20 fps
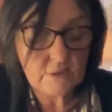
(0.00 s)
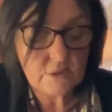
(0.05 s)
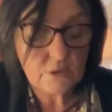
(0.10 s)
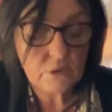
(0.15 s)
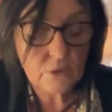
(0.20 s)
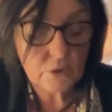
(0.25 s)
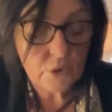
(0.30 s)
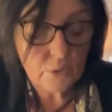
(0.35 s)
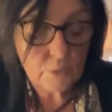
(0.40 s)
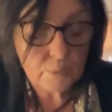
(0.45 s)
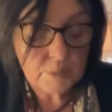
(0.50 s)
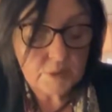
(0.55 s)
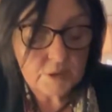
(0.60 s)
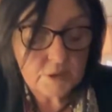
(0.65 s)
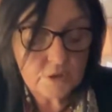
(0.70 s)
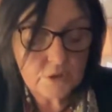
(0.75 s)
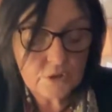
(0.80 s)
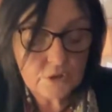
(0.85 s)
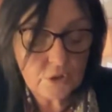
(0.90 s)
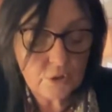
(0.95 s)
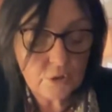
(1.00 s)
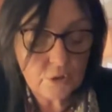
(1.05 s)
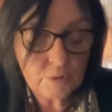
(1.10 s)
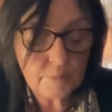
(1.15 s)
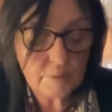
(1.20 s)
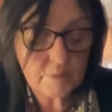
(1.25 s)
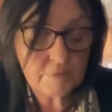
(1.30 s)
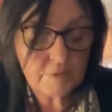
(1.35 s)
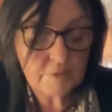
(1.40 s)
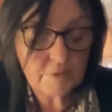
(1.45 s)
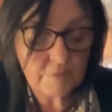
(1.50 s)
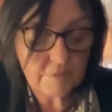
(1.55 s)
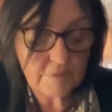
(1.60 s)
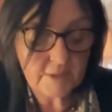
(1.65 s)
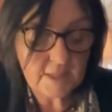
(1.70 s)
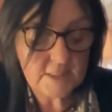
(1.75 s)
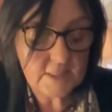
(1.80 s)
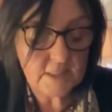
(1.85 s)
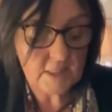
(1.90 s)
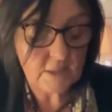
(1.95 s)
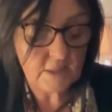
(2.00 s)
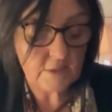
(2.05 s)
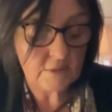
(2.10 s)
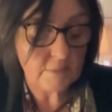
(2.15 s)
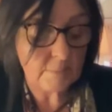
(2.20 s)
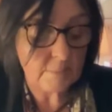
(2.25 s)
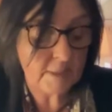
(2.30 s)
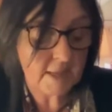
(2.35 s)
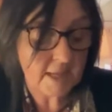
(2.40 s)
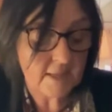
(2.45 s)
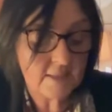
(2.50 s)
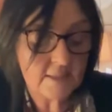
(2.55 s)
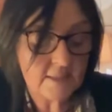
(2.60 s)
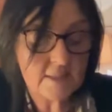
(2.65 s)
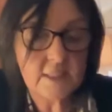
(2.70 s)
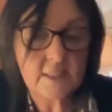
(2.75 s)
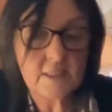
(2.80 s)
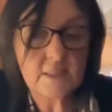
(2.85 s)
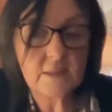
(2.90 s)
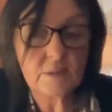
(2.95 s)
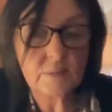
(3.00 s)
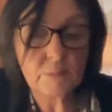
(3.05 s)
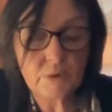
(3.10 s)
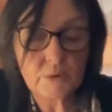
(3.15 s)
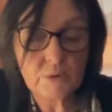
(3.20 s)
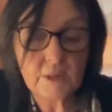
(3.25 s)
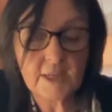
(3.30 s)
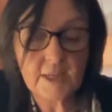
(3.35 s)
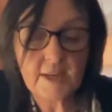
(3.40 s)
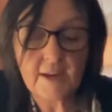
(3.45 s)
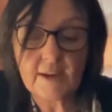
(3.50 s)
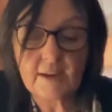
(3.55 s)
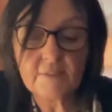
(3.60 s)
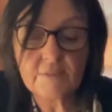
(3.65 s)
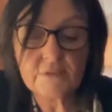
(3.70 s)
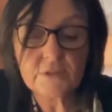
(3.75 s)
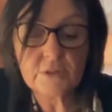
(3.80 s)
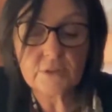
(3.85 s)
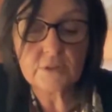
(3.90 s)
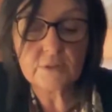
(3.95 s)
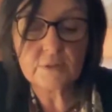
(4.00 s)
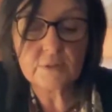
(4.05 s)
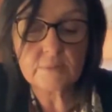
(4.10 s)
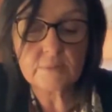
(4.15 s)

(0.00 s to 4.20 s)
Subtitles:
Unopened tube of confetti on the back seat the morning after.